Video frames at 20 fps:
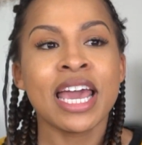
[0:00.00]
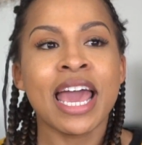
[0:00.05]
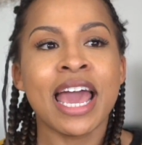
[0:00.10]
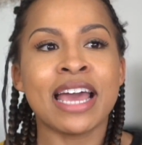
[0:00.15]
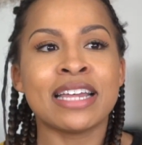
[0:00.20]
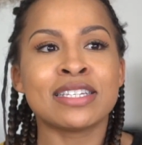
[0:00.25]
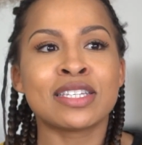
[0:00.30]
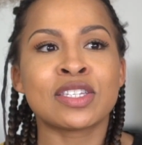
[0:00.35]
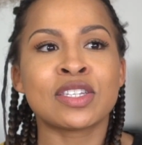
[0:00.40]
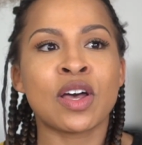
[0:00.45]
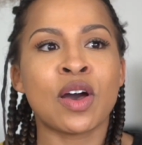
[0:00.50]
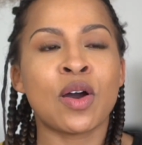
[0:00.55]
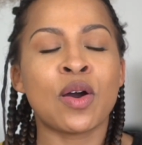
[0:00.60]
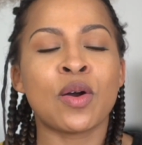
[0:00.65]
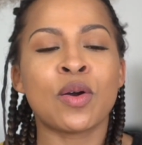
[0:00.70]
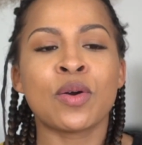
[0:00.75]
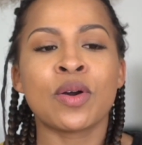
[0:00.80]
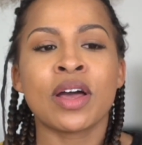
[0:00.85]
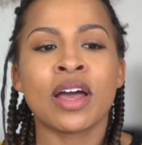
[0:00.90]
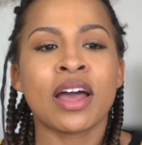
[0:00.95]
And
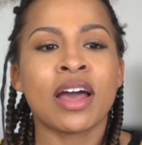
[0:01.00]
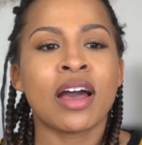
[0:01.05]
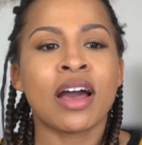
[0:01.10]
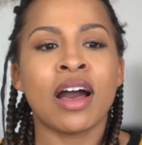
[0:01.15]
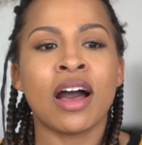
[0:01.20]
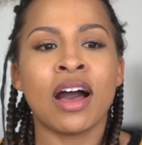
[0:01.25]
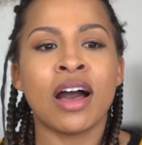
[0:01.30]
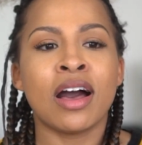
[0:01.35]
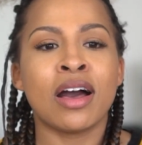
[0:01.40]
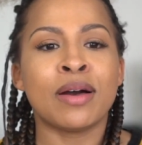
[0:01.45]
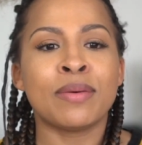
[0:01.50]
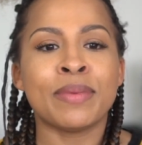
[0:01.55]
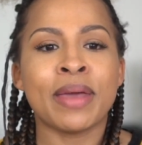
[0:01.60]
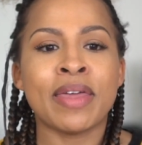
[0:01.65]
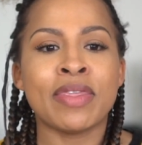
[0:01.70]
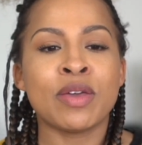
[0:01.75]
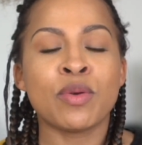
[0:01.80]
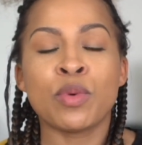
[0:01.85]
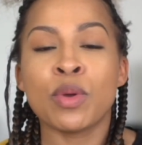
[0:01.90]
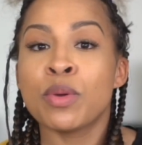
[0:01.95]
so
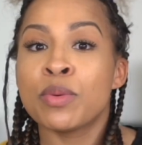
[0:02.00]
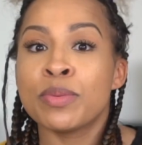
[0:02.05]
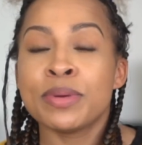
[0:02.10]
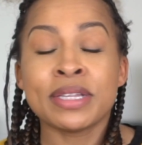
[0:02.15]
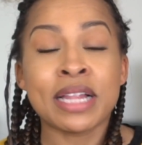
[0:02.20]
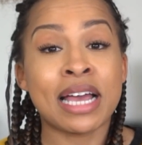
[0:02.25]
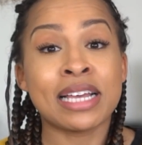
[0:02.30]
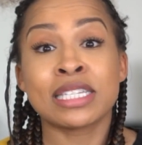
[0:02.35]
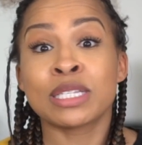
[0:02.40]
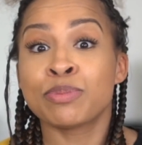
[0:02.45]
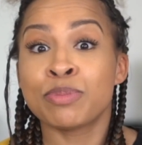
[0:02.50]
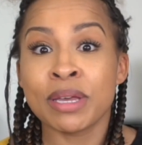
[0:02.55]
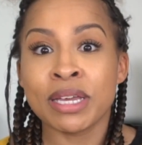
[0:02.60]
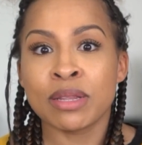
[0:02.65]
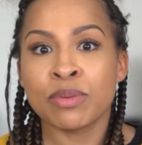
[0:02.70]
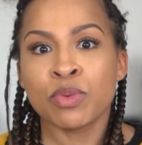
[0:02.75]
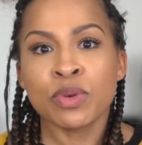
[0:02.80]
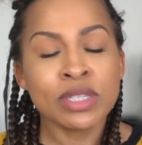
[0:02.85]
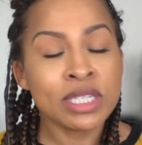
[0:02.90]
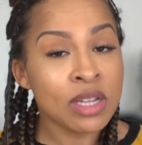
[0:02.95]
And then we would be like
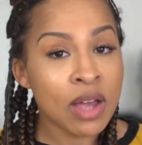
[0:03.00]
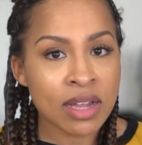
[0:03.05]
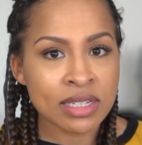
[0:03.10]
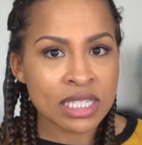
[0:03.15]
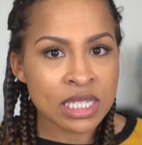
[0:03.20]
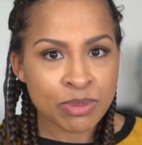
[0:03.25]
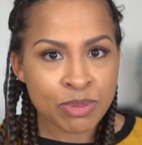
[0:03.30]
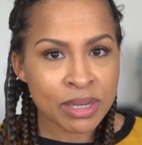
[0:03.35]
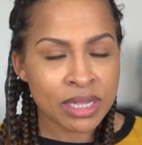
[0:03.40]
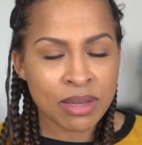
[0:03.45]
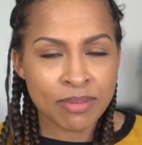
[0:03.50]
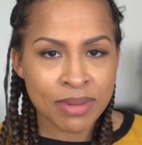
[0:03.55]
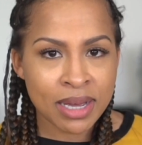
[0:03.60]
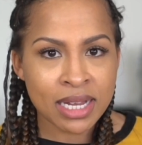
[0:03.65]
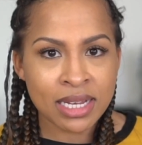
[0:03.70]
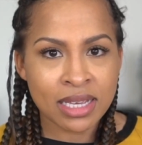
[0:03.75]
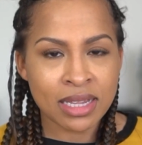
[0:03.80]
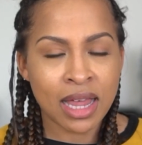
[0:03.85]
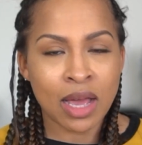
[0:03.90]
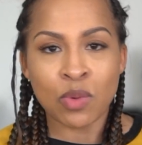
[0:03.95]
splitting. We still had to split the
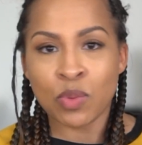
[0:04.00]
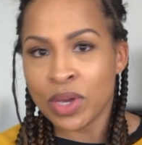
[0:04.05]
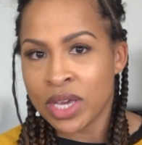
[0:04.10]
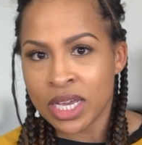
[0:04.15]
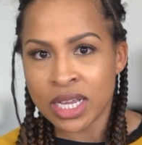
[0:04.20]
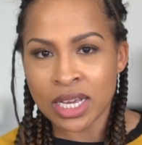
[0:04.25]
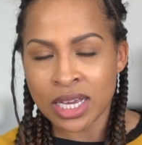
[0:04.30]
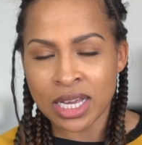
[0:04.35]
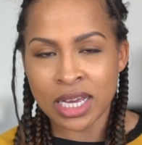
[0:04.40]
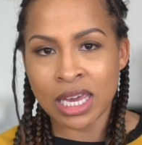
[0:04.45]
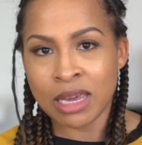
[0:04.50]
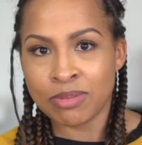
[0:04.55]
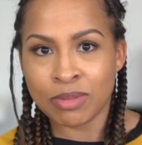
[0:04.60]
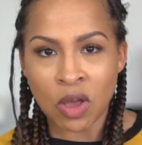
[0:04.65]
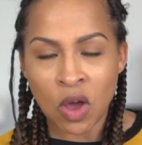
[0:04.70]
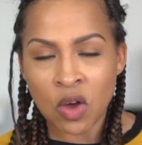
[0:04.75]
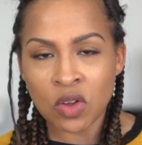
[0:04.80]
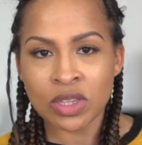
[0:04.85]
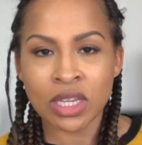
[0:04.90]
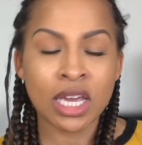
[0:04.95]
money. Like we couldn't keep the
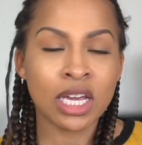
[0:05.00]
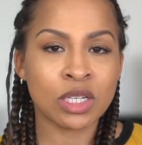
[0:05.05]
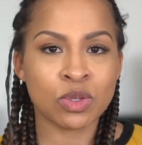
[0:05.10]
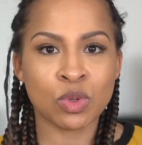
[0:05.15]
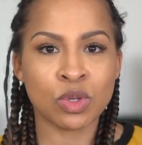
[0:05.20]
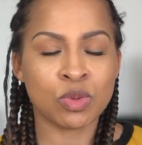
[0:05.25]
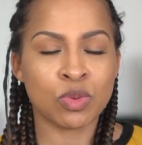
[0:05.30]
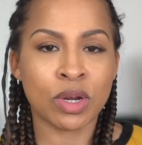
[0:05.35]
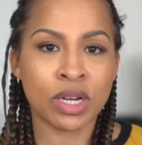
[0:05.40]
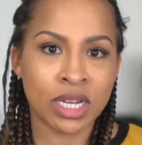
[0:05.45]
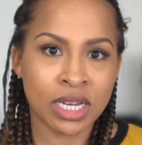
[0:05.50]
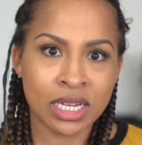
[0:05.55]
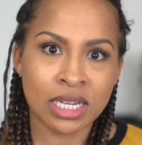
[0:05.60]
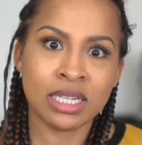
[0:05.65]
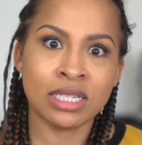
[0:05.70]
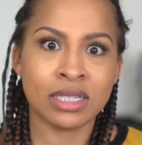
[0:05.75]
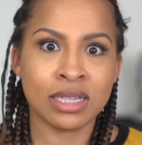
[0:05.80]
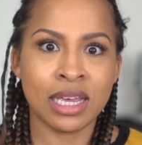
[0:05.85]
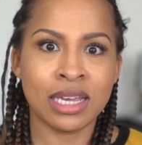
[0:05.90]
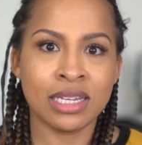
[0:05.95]
whole thing because we was working in
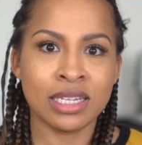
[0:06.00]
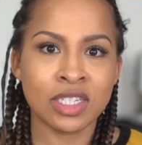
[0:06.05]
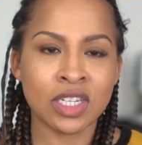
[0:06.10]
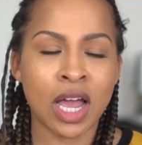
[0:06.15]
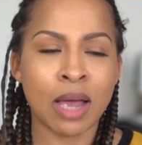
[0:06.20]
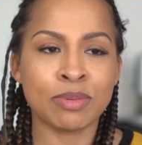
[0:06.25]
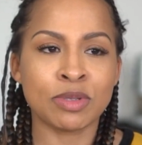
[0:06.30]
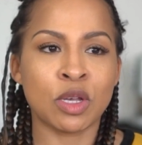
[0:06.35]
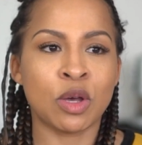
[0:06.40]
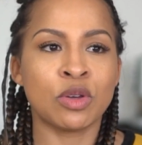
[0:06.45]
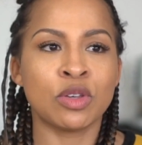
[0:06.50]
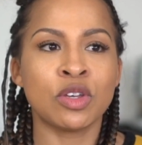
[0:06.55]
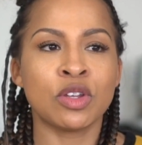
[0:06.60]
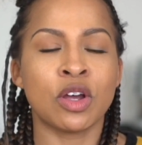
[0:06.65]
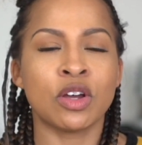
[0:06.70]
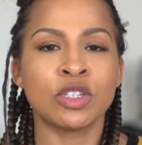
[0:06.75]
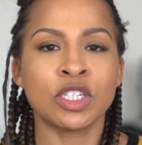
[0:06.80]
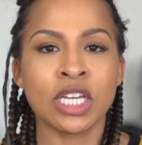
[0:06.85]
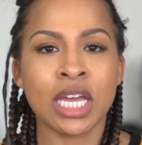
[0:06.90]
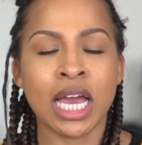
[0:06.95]
this lady's shop. So, you
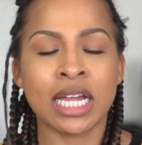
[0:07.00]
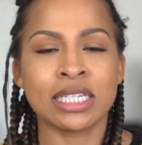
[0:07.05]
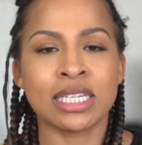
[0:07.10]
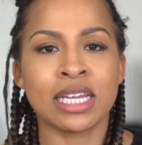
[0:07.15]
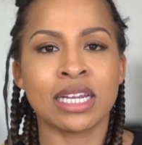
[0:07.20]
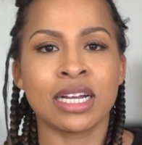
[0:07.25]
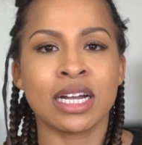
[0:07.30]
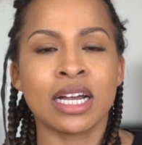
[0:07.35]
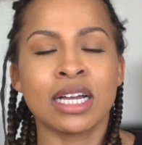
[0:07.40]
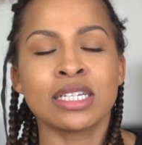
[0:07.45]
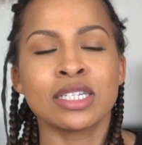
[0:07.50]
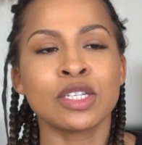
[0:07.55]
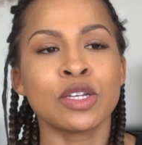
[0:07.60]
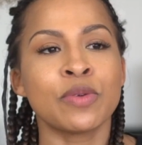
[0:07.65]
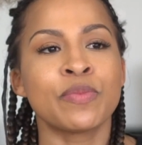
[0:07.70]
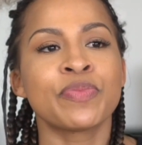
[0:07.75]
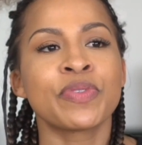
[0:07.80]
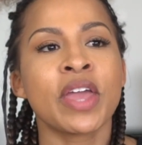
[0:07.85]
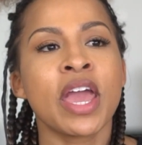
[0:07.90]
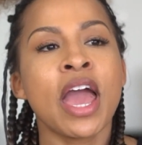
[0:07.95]
know, she had to get a cut too.